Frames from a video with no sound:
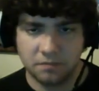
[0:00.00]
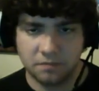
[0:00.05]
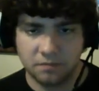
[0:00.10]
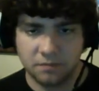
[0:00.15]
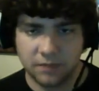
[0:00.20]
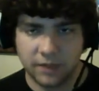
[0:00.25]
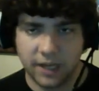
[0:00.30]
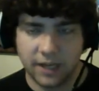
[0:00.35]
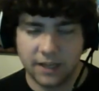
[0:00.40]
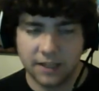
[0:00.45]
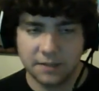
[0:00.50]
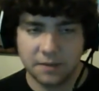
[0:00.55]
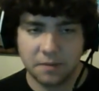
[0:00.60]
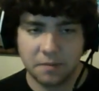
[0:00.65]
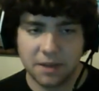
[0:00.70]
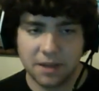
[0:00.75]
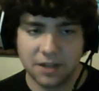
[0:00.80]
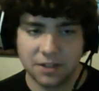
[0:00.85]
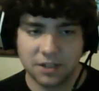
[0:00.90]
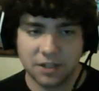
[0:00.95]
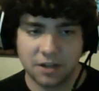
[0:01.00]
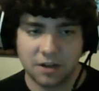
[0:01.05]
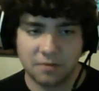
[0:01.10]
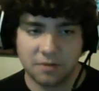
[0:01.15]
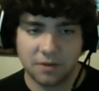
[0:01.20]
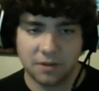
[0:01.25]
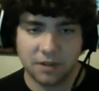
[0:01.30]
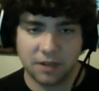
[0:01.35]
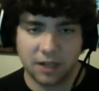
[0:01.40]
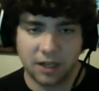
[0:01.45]
Yeah, that's probably actually not
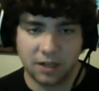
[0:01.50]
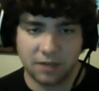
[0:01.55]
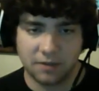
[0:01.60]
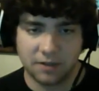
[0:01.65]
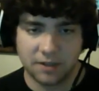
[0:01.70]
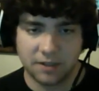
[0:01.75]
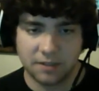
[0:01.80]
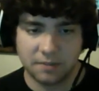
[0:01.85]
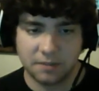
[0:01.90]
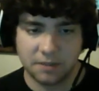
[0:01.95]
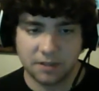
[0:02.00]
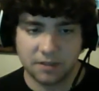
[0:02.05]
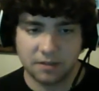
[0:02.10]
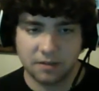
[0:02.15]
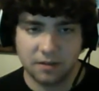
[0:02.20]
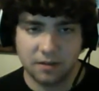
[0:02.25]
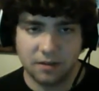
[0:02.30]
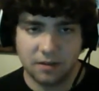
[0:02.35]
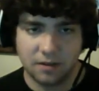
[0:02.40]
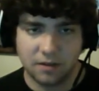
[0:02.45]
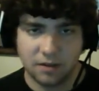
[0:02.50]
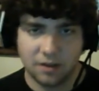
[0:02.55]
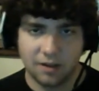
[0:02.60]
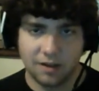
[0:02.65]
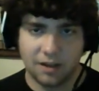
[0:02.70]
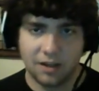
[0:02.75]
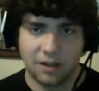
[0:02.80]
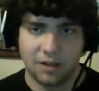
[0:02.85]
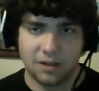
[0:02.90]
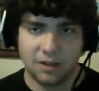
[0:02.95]
worth it anyways, but uh,
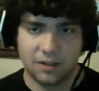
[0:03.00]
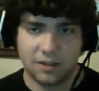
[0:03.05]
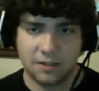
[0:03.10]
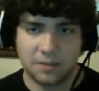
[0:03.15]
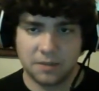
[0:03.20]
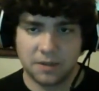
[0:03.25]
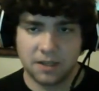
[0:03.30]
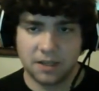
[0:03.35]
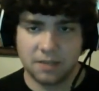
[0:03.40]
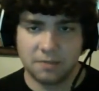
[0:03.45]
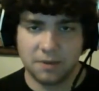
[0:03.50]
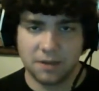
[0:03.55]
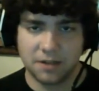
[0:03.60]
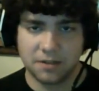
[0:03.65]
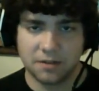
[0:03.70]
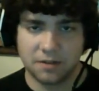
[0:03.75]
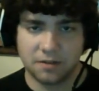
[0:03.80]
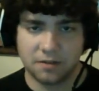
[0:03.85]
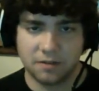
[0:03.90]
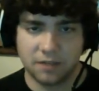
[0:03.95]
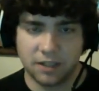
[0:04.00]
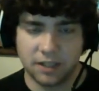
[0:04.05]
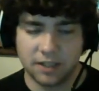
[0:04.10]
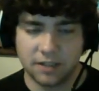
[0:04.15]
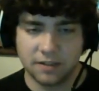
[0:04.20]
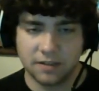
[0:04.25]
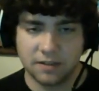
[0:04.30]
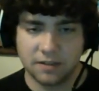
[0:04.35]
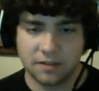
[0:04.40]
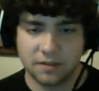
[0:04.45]
at least we could get back to our own
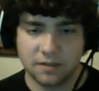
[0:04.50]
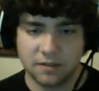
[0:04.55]
lands.